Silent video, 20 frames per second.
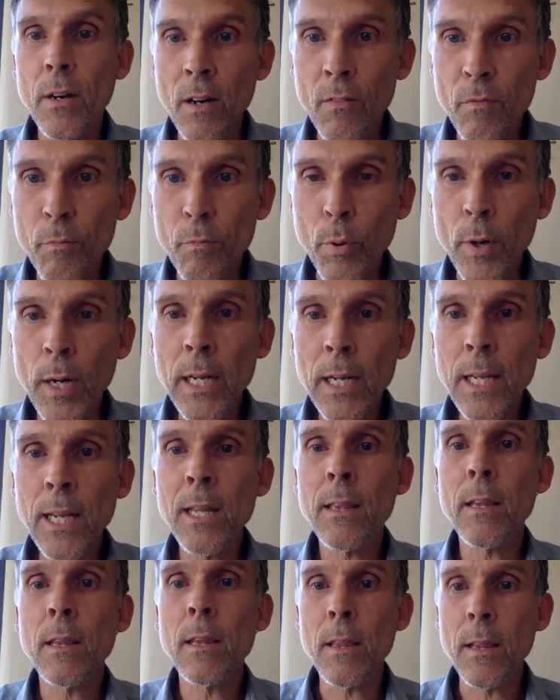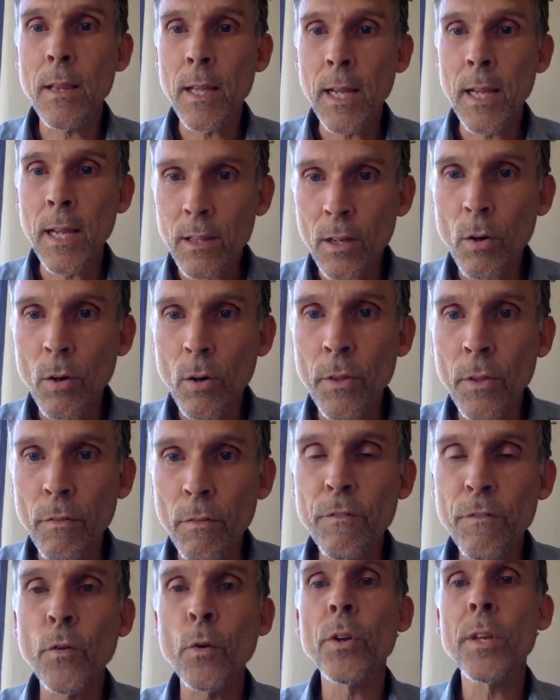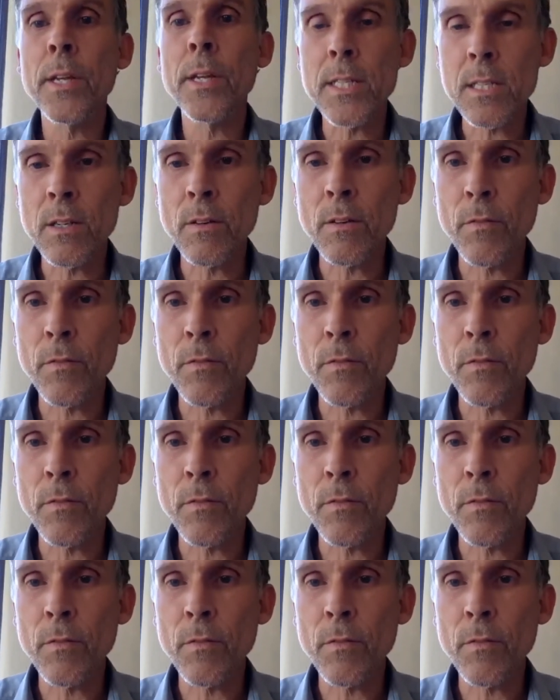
of bringing like the fullness